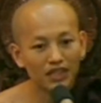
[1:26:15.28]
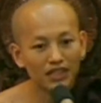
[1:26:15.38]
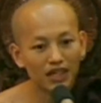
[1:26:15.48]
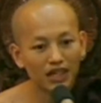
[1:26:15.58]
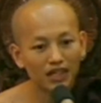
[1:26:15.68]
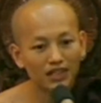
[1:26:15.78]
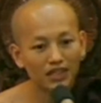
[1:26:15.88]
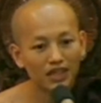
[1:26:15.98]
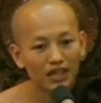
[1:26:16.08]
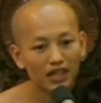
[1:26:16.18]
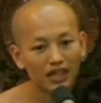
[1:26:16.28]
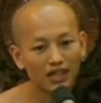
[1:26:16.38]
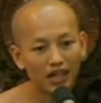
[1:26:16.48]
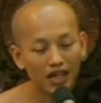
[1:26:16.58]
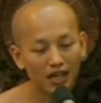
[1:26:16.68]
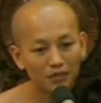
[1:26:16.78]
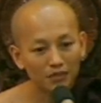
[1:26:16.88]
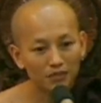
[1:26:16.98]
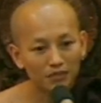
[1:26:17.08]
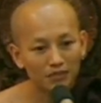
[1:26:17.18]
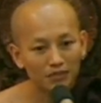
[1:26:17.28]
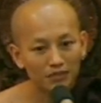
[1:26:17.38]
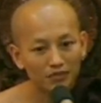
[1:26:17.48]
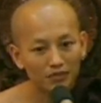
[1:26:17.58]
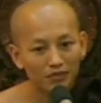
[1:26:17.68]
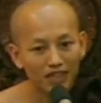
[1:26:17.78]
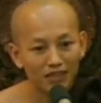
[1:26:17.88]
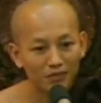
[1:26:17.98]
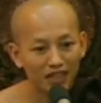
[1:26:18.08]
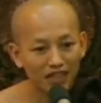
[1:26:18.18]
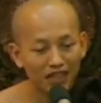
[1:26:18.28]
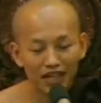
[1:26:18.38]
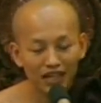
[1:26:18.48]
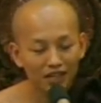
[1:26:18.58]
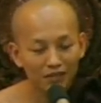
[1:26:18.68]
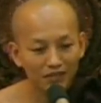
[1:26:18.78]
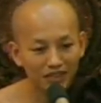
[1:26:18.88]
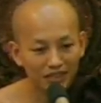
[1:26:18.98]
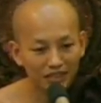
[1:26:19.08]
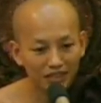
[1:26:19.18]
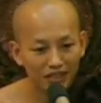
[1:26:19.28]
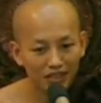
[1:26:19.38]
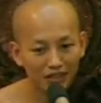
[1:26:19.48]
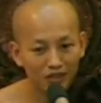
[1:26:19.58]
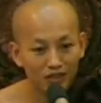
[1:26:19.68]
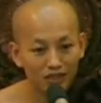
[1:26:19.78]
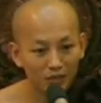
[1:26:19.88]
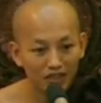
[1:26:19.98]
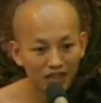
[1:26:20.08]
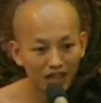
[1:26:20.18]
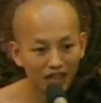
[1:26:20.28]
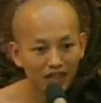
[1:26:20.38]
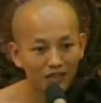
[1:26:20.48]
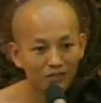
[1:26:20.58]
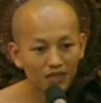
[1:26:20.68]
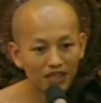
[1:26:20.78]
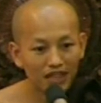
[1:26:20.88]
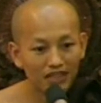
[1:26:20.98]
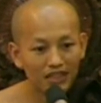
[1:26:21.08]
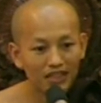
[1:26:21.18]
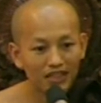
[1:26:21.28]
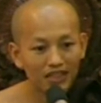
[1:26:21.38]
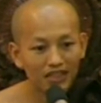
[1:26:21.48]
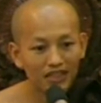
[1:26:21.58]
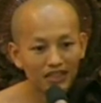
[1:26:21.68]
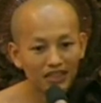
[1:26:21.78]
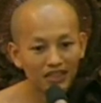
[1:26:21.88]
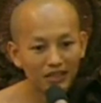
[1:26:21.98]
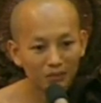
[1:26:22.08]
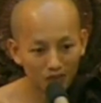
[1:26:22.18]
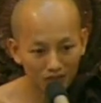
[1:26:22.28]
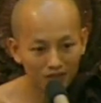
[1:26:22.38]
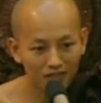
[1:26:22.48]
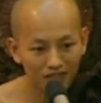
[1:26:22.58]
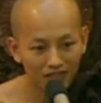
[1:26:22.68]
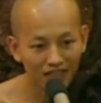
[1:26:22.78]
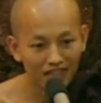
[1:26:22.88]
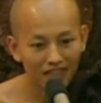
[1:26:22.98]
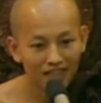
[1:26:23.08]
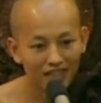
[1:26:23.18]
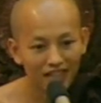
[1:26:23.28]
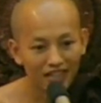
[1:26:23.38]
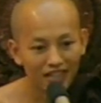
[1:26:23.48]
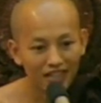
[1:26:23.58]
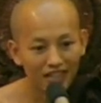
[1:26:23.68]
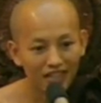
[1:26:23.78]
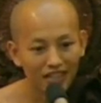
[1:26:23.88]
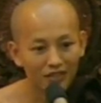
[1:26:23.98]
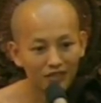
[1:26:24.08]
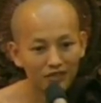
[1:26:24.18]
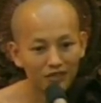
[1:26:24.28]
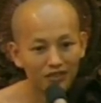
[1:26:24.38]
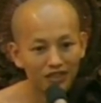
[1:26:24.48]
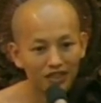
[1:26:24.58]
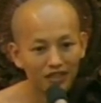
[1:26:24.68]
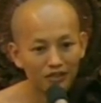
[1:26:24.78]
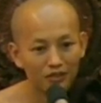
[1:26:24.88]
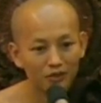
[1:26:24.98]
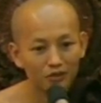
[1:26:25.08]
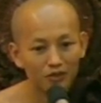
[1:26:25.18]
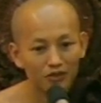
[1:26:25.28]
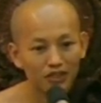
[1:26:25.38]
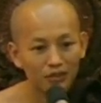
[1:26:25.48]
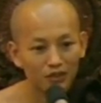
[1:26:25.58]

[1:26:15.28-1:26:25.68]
that, I am layman. I am not samnira, but I stay the monastery. And I go to the school from the